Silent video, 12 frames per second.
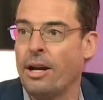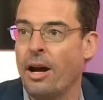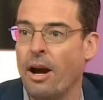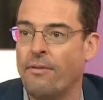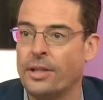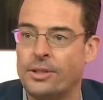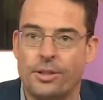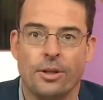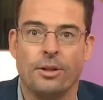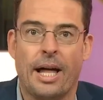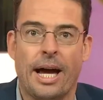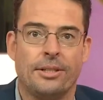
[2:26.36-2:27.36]
don't know if it's too
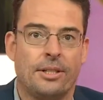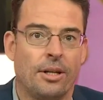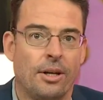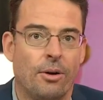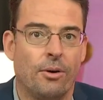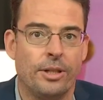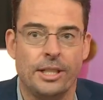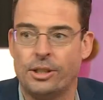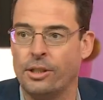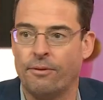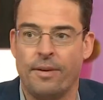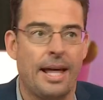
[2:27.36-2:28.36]
late to
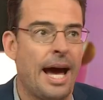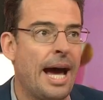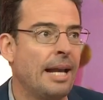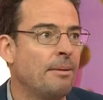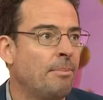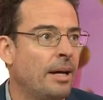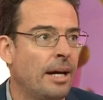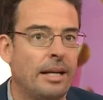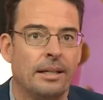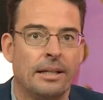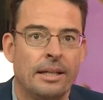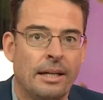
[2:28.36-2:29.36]
audition for that.
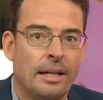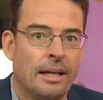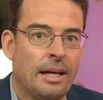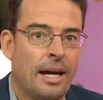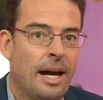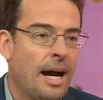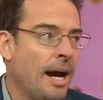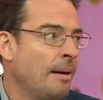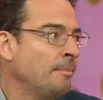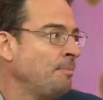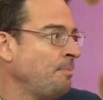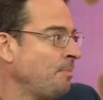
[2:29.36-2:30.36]
But um... no,
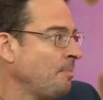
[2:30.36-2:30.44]
we've, got,